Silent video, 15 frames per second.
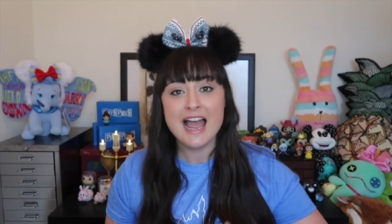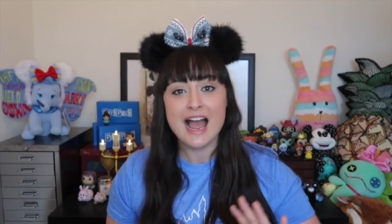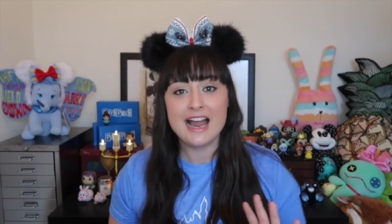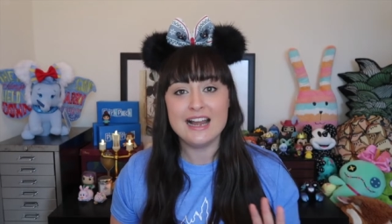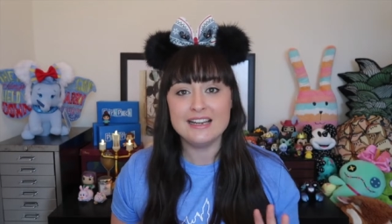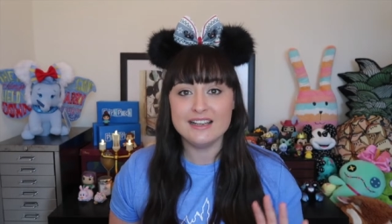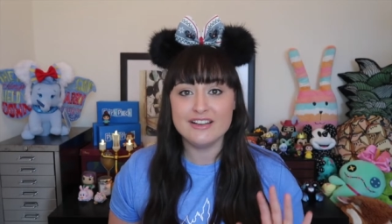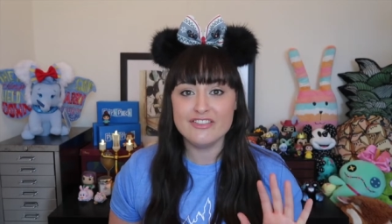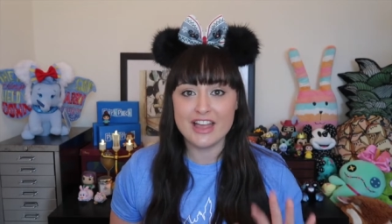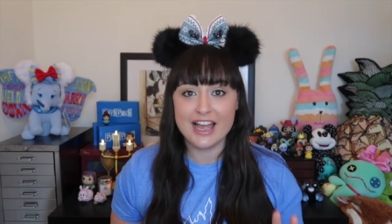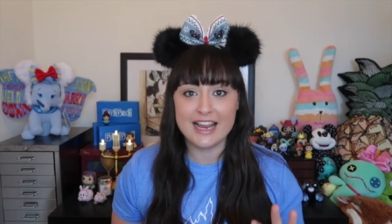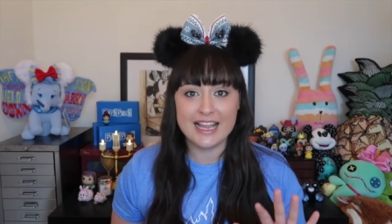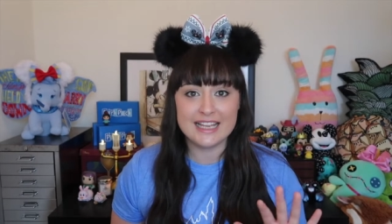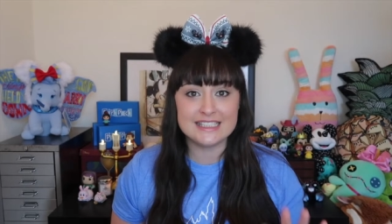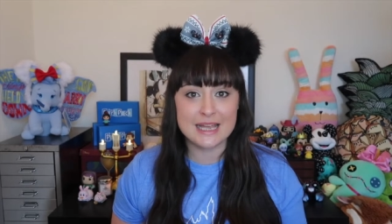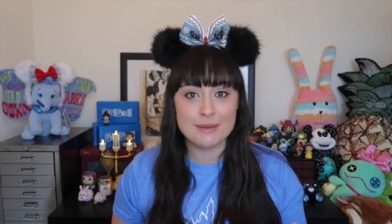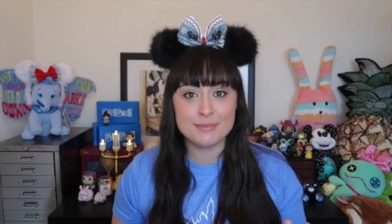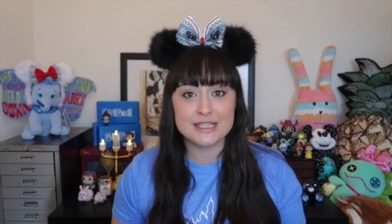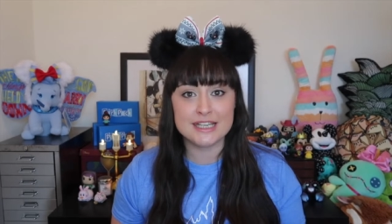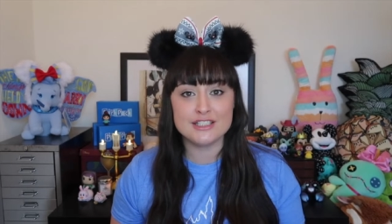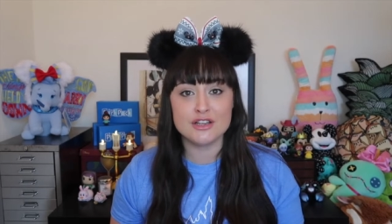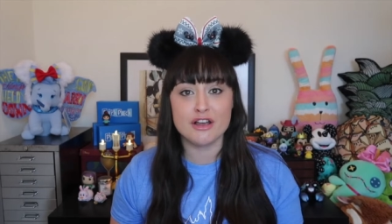I love that I get
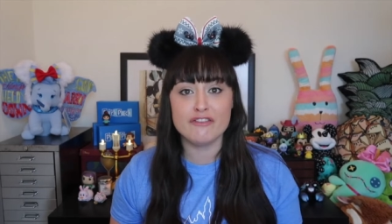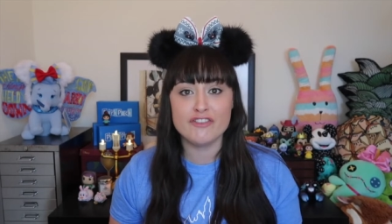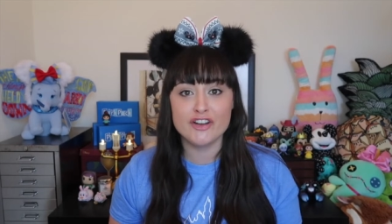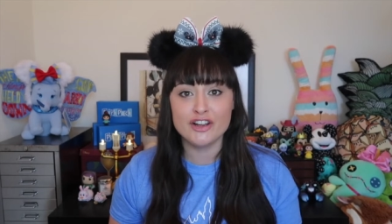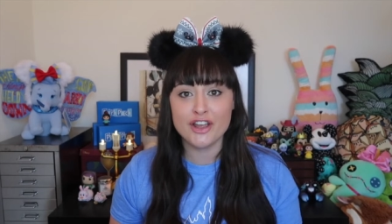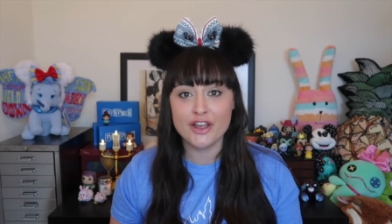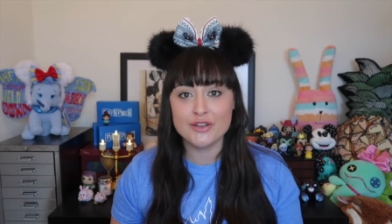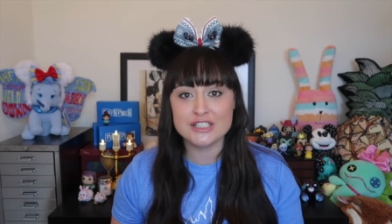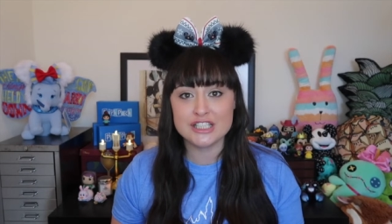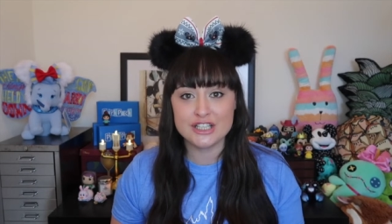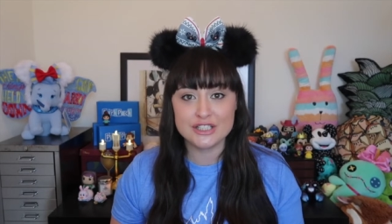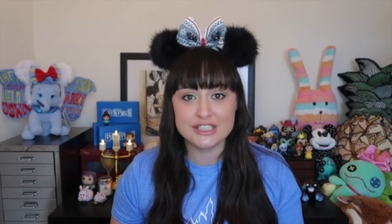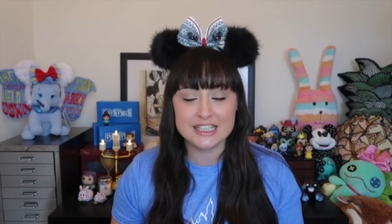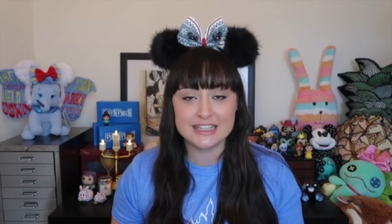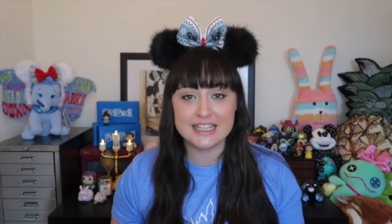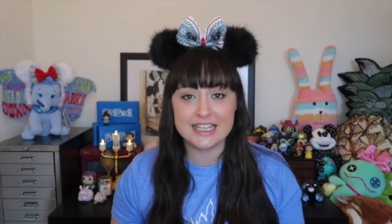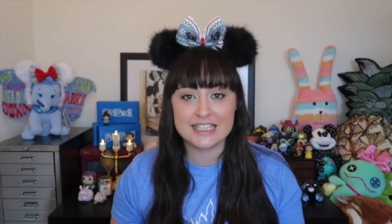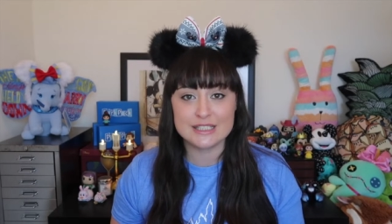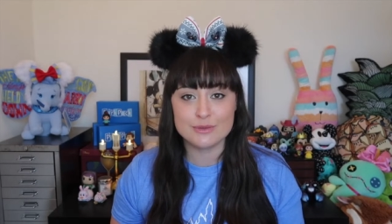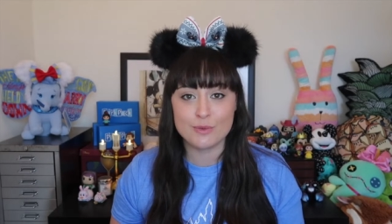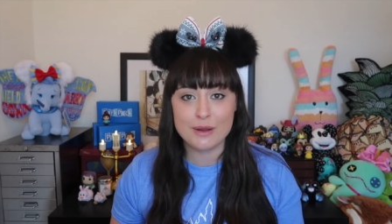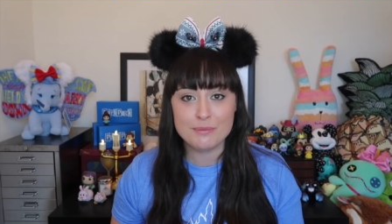10% off Funkos using
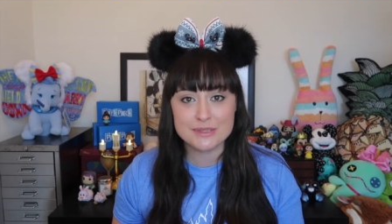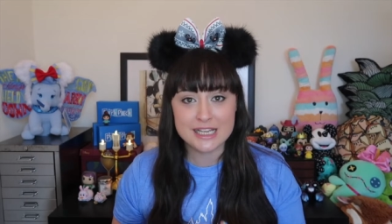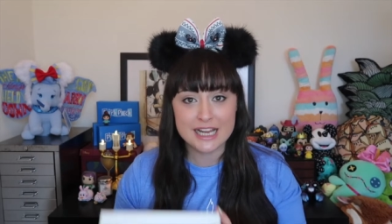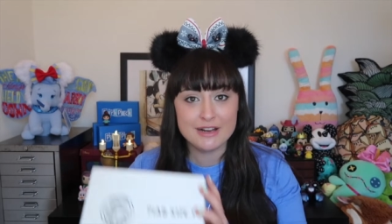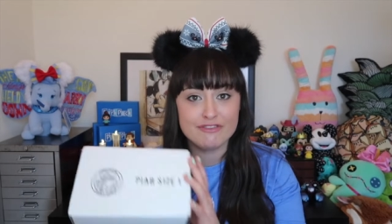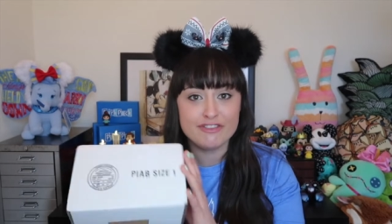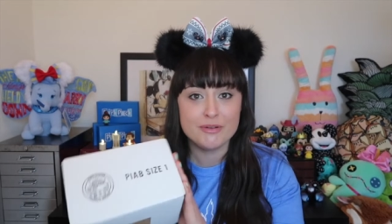this website